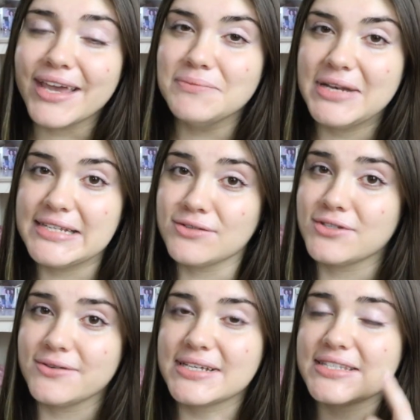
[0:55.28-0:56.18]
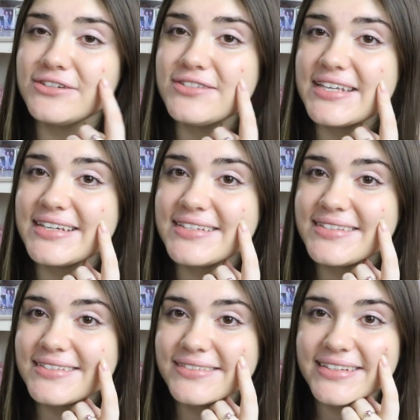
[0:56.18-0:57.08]
And please also excuse
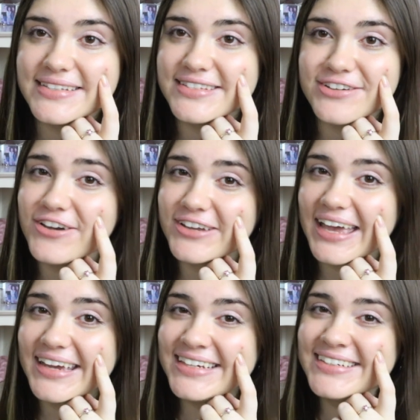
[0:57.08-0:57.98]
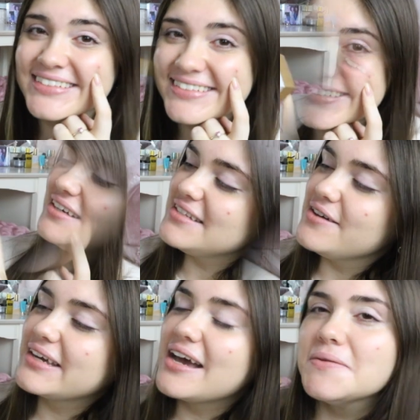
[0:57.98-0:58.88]
this. This is not okay. So
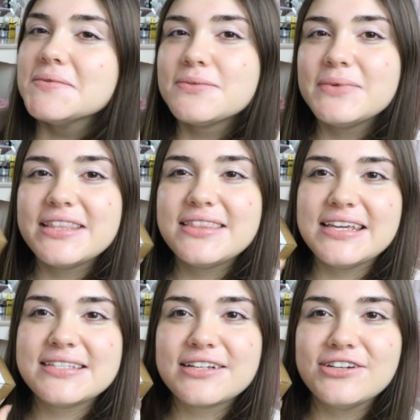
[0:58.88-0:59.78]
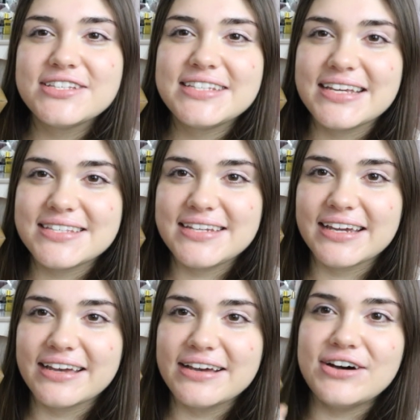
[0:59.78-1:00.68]
it comes with this Glossier
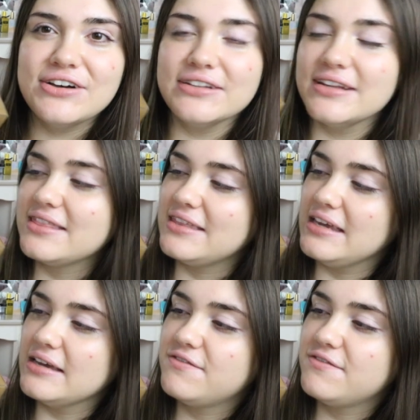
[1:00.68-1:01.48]
sticker on the